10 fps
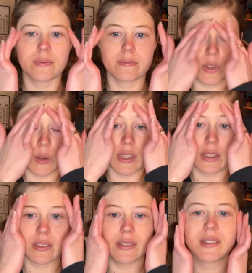all
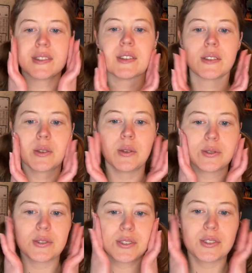the
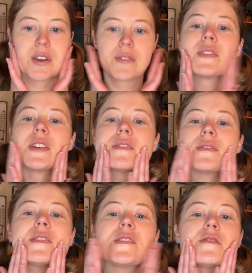good stuff that
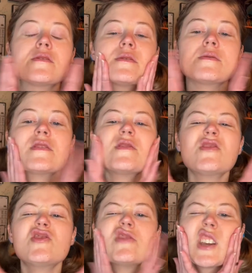
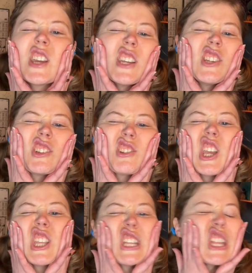an aging
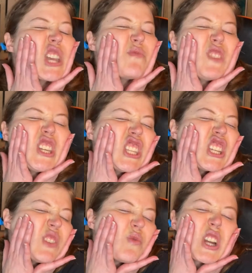lady like me
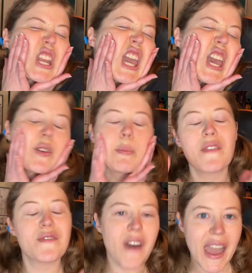doesn't want to have on my
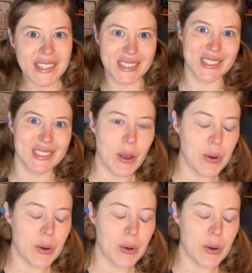face. So